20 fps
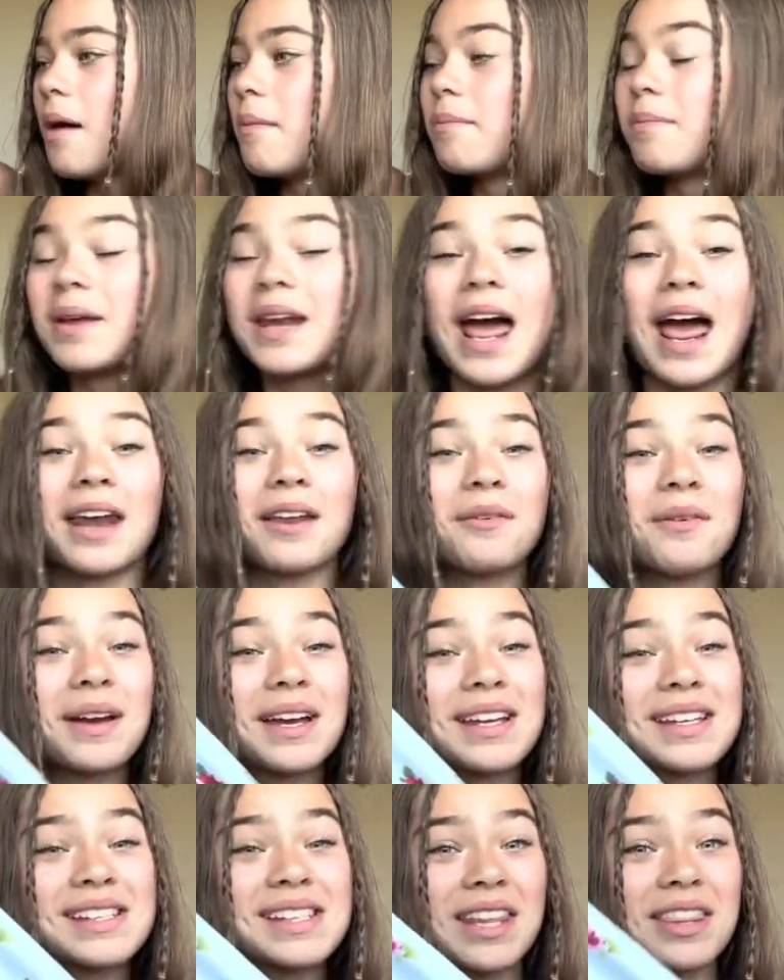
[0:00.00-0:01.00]
But
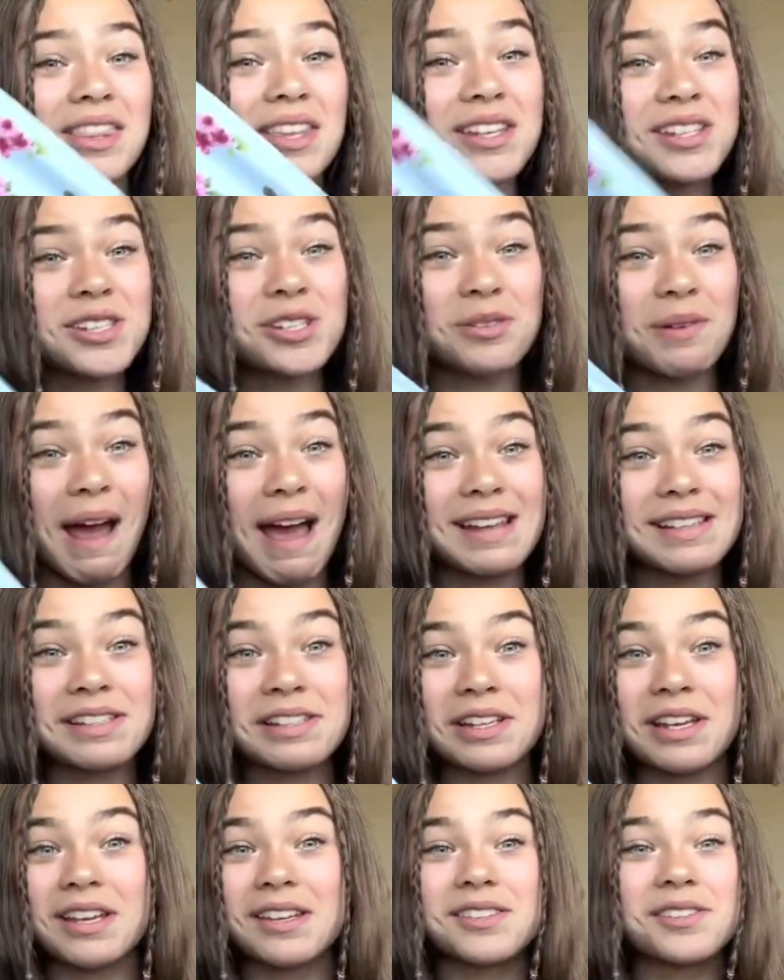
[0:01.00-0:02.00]
anyways, this
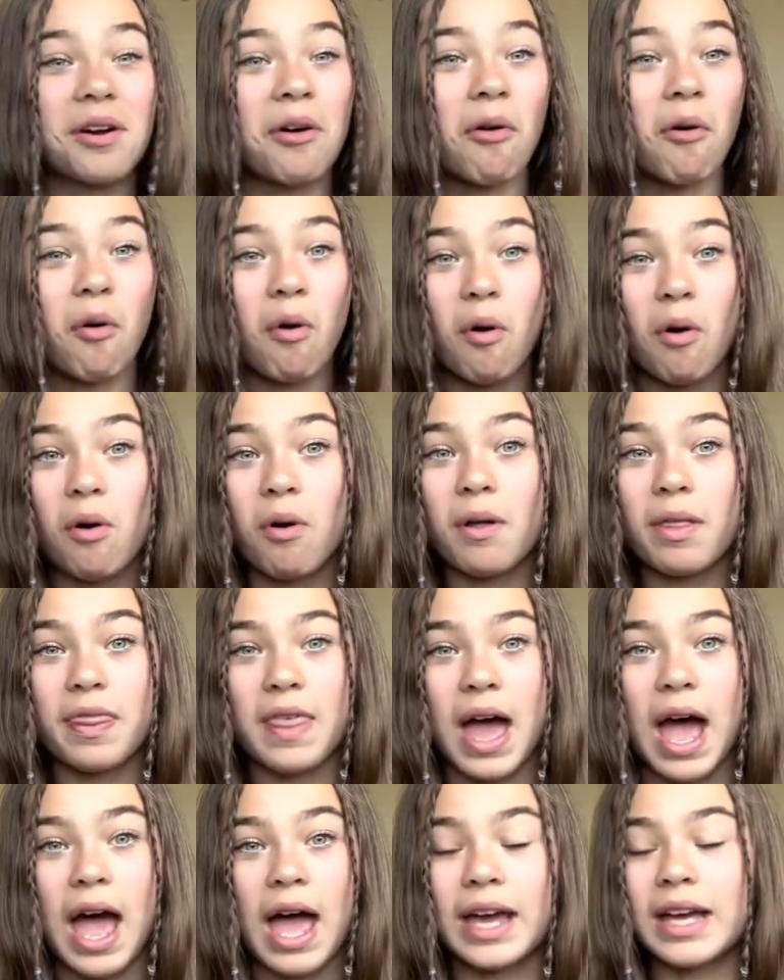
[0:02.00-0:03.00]
dress is all
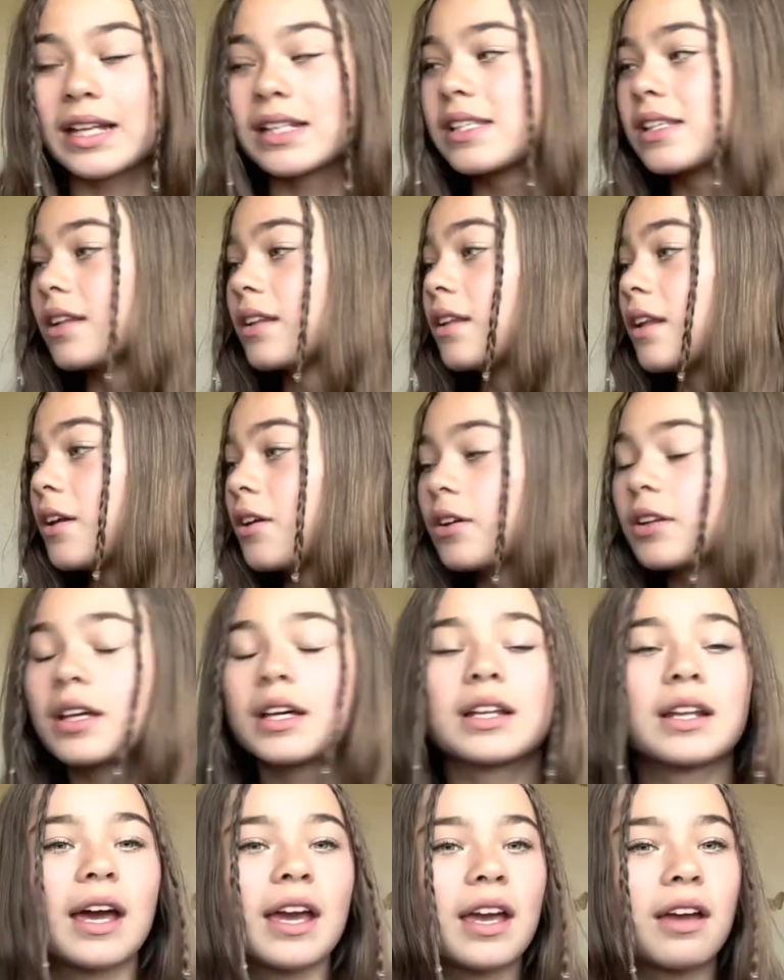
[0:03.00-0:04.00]
that. It's
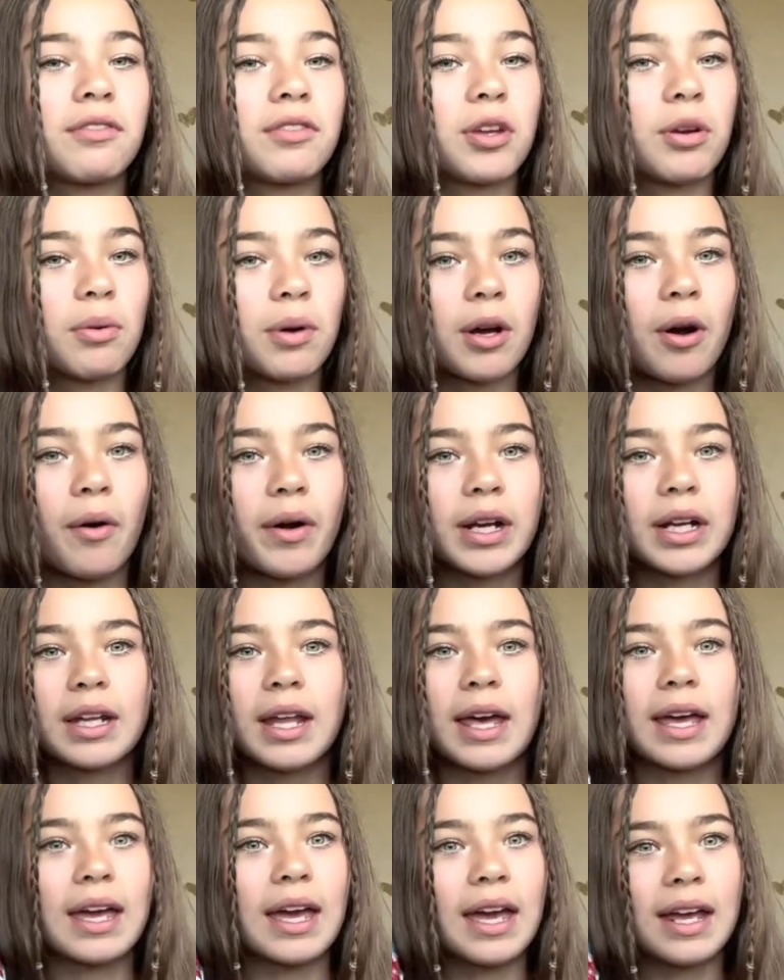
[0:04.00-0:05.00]
literally like if you were going to
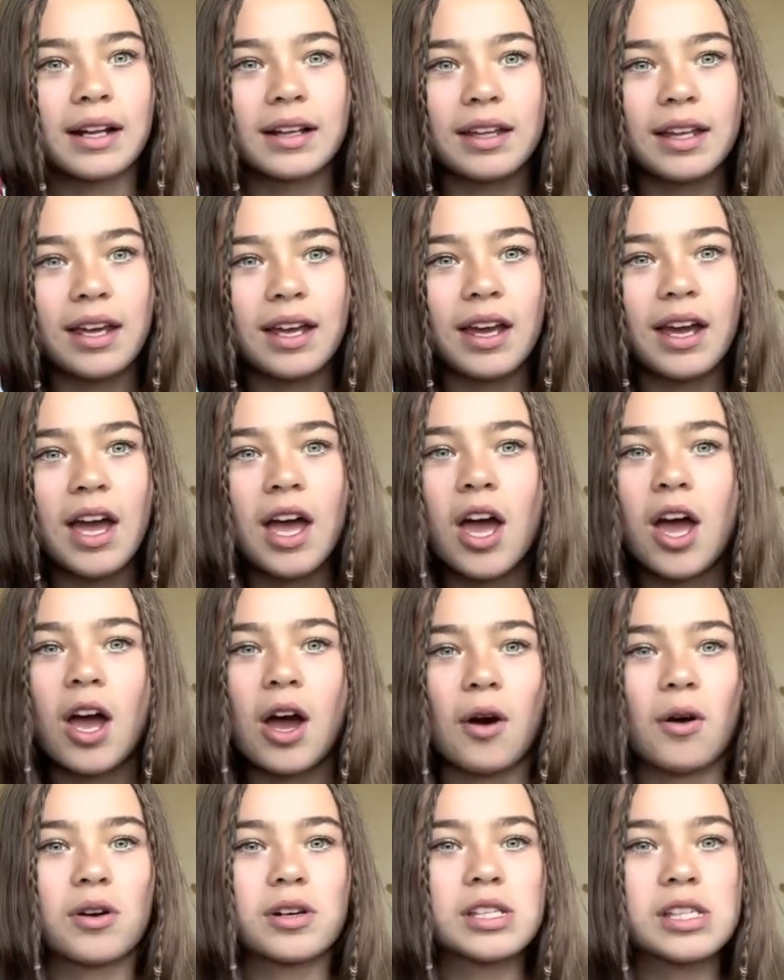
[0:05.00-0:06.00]
like Italy
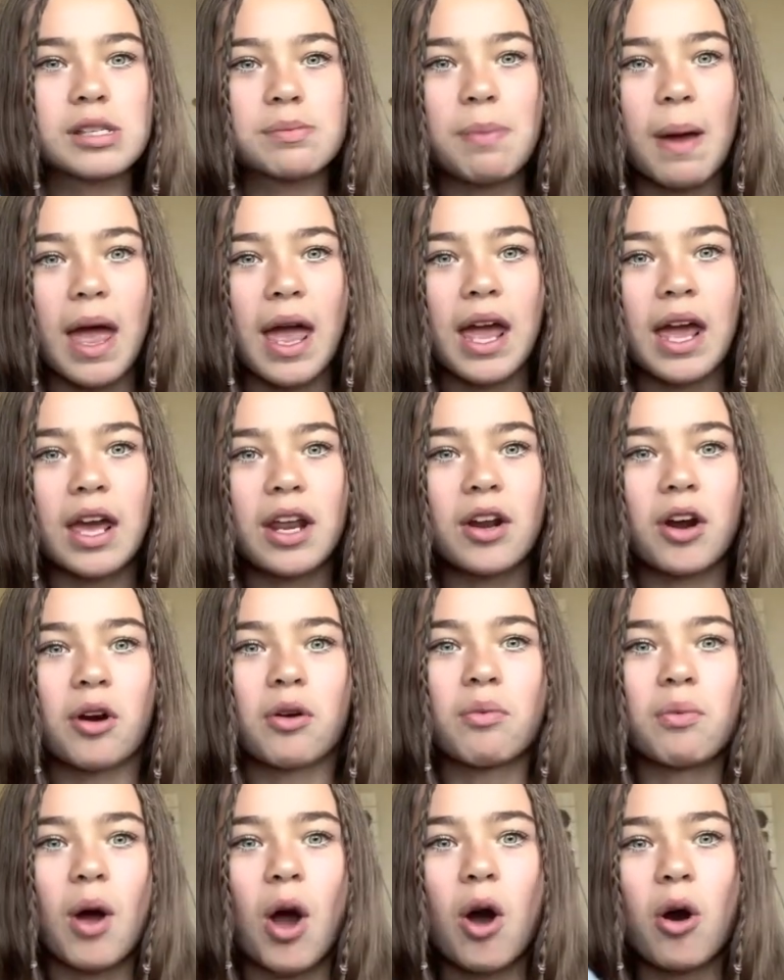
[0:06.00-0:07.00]
or Spain or
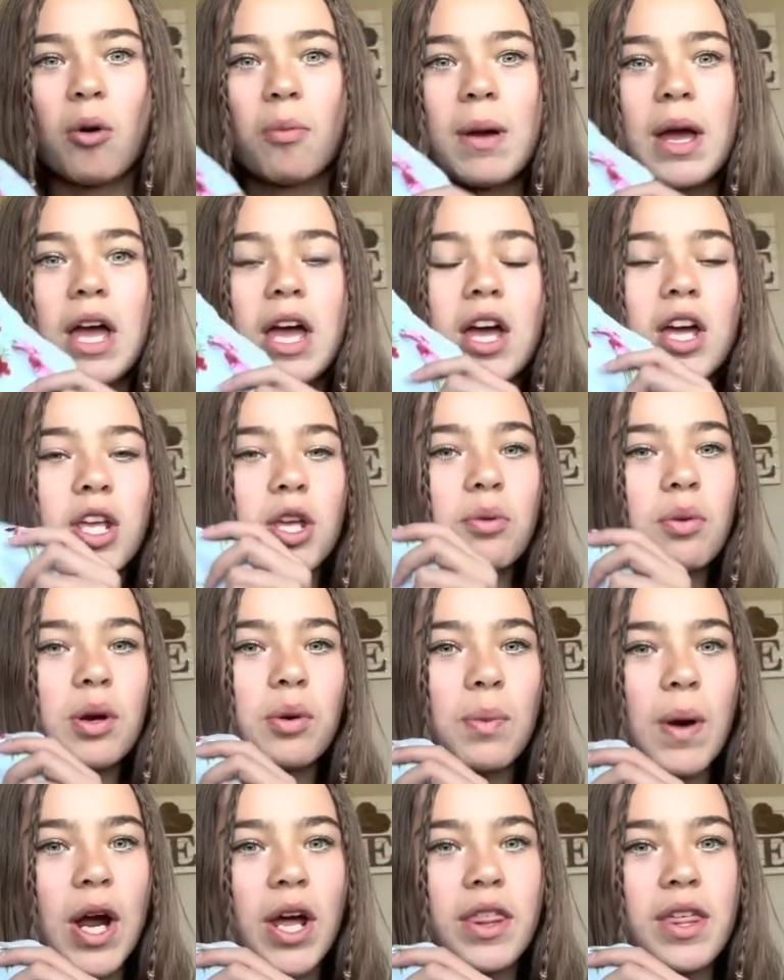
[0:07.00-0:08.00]
Rome, you
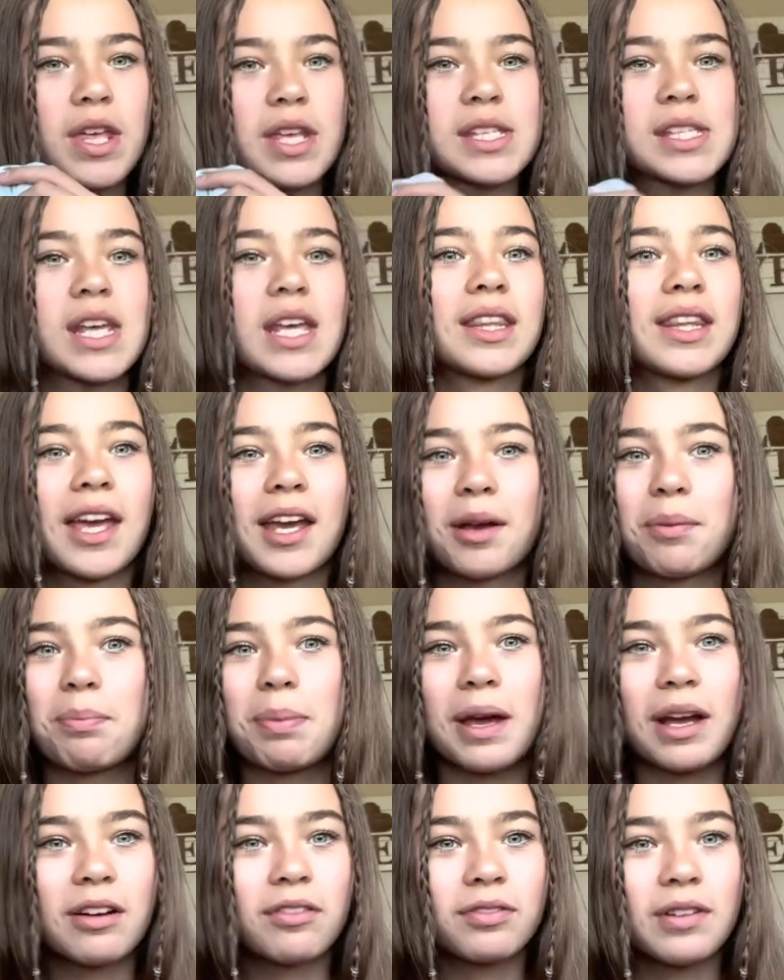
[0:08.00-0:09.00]
would wear this and like
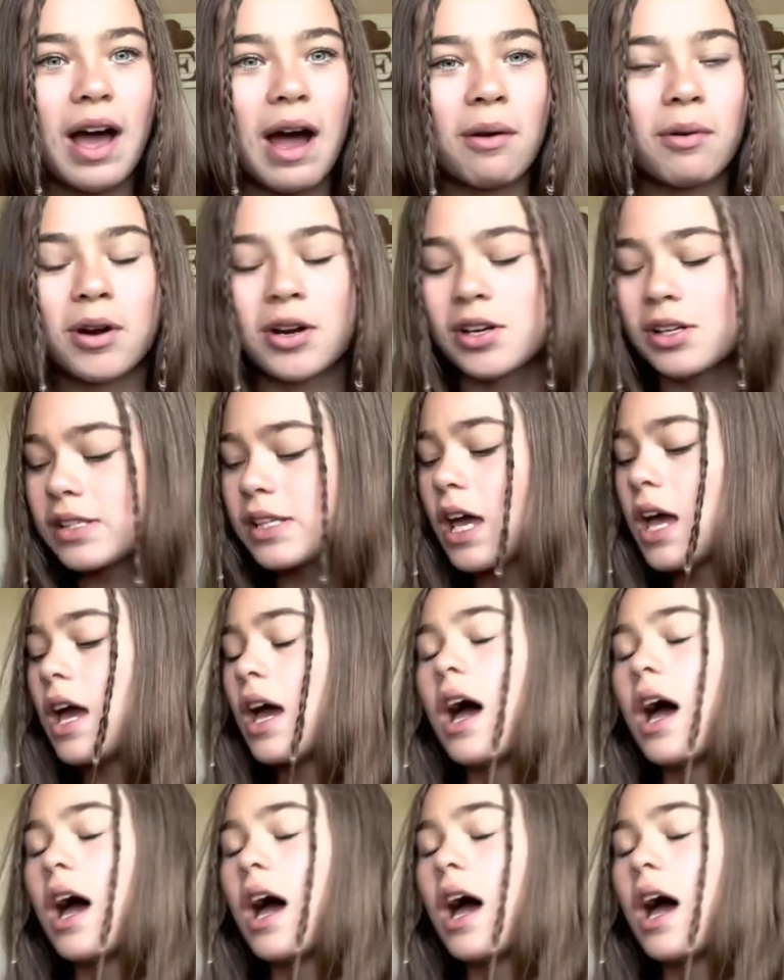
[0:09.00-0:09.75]
pick flowers.